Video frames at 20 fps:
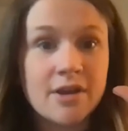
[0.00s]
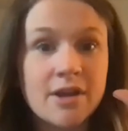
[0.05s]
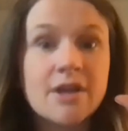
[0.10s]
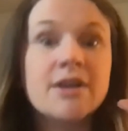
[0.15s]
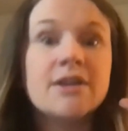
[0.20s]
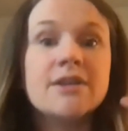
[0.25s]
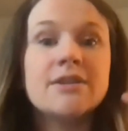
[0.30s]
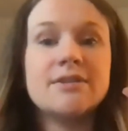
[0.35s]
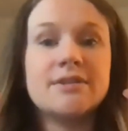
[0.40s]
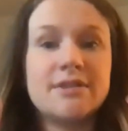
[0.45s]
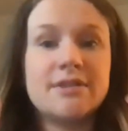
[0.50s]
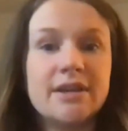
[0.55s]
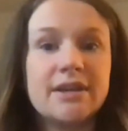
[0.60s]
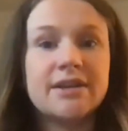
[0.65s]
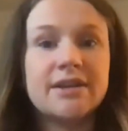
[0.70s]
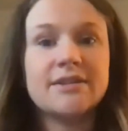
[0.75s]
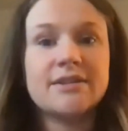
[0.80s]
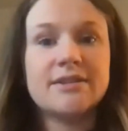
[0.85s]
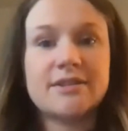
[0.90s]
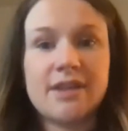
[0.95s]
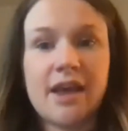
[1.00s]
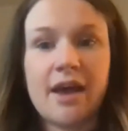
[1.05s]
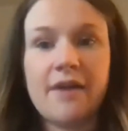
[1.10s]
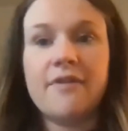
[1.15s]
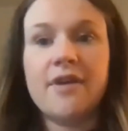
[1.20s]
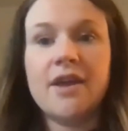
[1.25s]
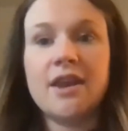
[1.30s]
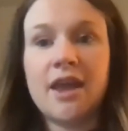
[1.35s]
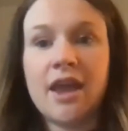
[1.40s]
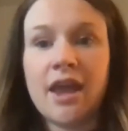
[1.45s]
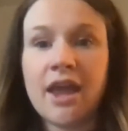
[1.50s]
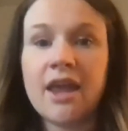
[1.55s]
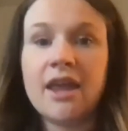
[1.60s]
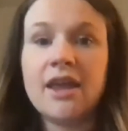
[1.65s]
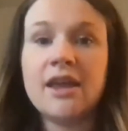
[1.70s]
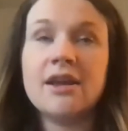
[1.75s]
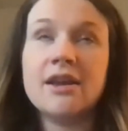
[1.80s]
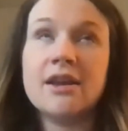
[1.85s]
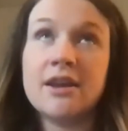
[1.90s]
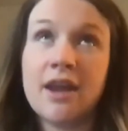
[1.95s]
6, 7, 8,
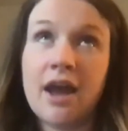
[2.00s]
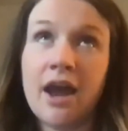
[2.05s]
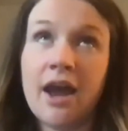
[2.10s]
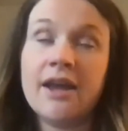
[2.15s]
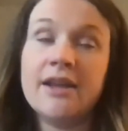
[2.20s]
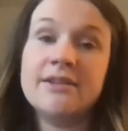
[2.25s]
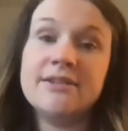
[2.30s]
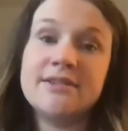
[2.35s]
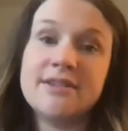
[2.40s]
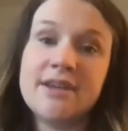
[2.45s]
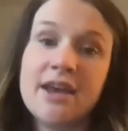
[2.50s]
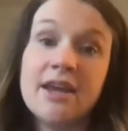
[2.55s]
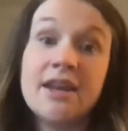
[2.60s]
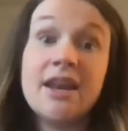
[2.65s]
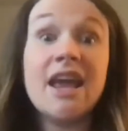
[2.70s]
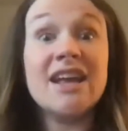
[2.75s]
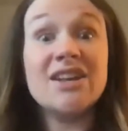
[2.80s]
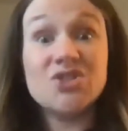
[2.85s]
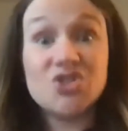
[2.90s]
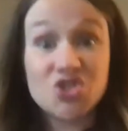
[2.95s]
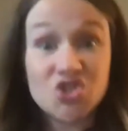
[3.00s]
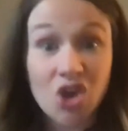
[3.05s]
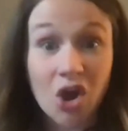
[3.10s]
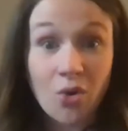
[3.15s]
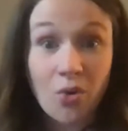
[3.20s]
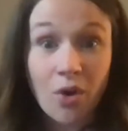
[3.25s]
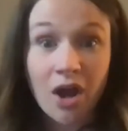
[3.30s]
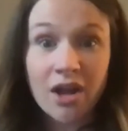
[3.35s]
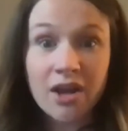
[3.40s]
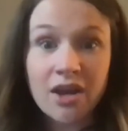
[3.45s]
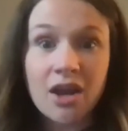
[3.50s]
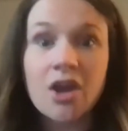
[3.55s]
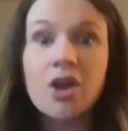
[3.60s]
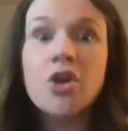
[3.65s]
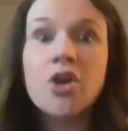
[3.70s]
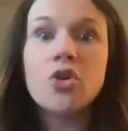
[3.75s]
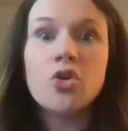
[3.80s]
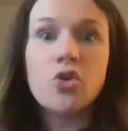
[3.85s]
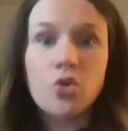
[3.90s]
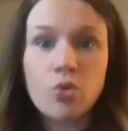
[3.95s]
9, 10, and so on,
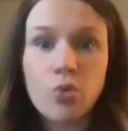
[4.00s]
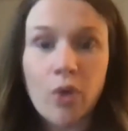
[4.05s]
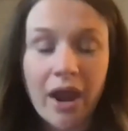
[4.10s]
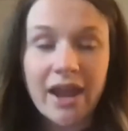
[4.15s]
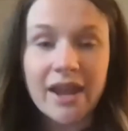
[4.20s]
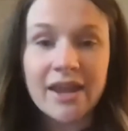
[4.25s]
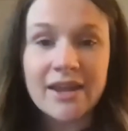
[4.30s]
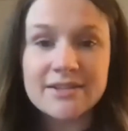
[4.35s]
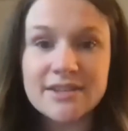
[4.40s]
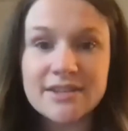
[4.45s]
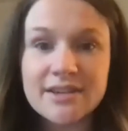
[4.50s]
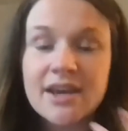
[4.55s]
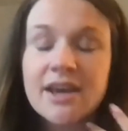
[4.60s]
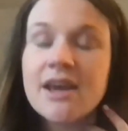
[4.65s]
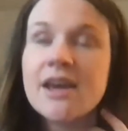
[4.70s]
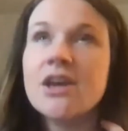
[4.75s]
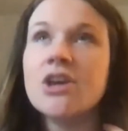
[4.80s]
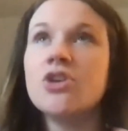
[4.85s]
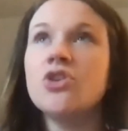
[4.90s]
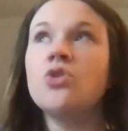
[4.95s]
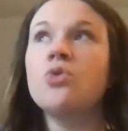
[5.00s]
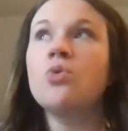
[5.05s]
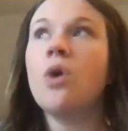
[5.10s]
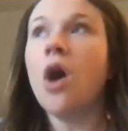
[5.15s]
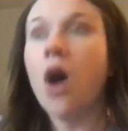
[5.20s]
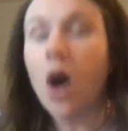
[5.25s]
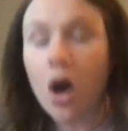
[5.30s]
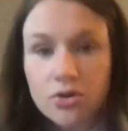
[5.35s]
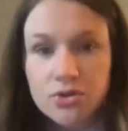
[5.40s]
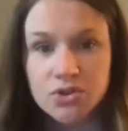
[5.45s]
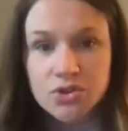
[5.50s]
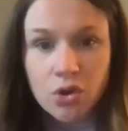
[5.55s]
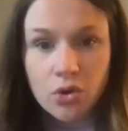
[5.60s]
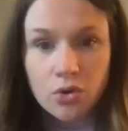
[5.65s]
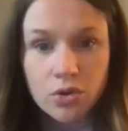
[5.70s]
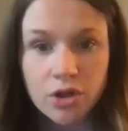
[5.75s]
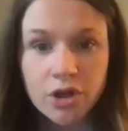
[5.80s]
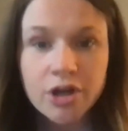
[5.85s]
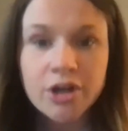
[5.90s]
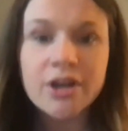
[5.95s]
great. You also
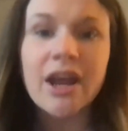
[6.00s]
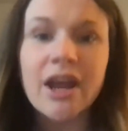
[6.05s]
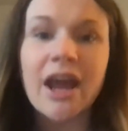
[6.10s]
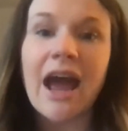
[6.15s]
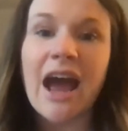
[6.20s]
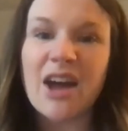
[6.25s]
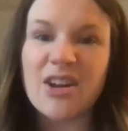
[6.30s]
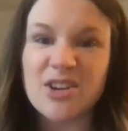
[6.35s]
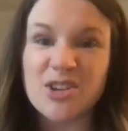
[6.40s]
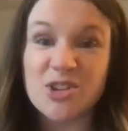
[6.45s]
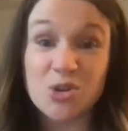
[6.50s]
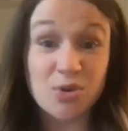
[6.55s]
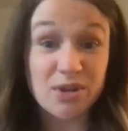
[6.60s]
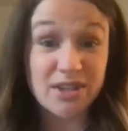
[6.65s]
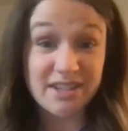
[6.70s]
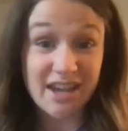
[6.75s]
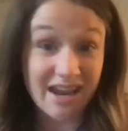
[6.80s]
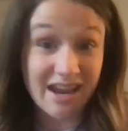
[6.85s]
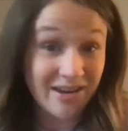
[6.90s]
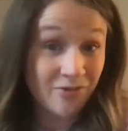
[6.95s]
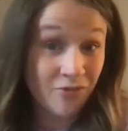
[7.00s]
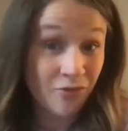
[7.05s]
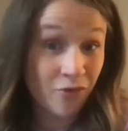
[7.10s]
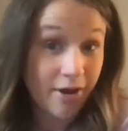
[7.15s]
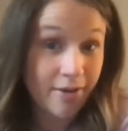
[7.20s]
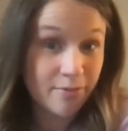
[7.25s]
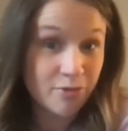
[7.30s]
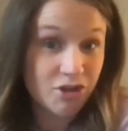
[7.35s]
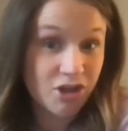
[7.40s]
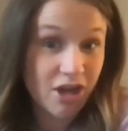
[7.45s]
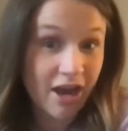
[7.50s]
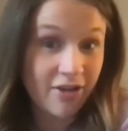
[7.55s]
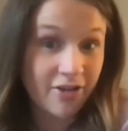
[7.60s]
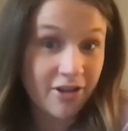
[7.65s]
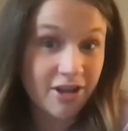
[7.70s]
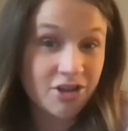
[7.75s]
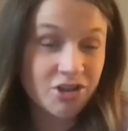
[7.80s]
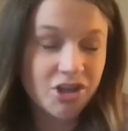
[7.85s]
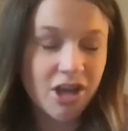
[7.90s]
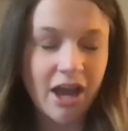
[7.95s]
learned how to do a 10 frame
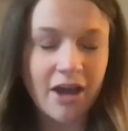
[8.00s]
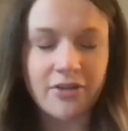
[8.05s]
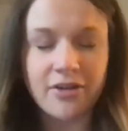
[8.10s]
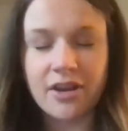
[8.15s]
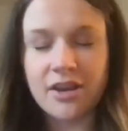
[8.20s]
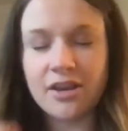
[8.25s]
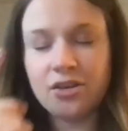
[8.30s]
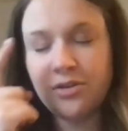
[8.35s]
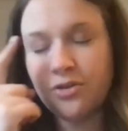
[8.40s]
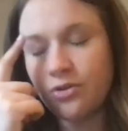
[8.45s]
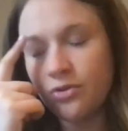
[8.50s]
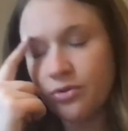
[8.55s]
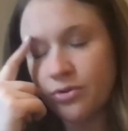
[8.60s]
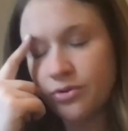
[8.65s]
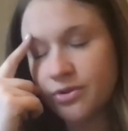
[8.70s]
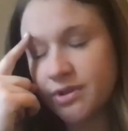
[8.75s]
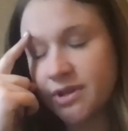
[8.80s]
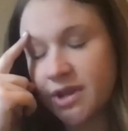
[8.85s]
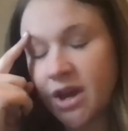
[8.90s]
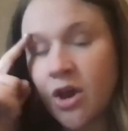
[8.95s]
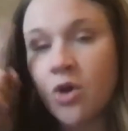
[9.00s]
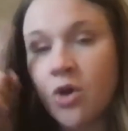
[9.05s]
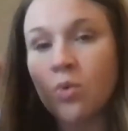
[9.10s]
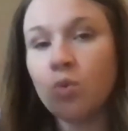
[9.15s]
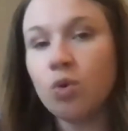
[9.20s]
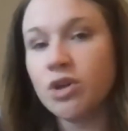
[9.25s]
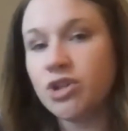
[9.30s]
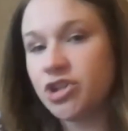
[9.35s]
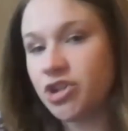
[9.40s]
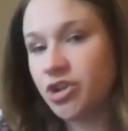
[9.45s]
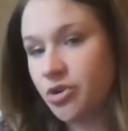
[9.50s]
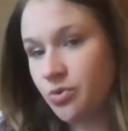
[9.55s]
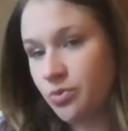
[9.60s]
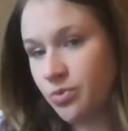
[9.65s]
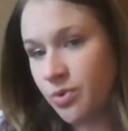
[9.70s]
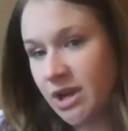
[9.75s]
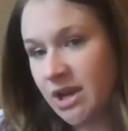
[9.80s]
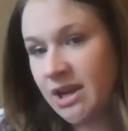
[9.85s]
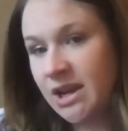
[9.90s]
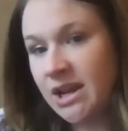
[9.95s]
challenge, how to use what you're
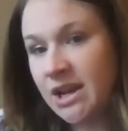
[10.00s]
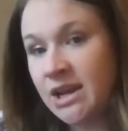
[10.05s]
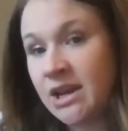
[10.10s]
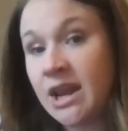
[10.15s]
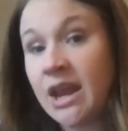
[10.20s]
reading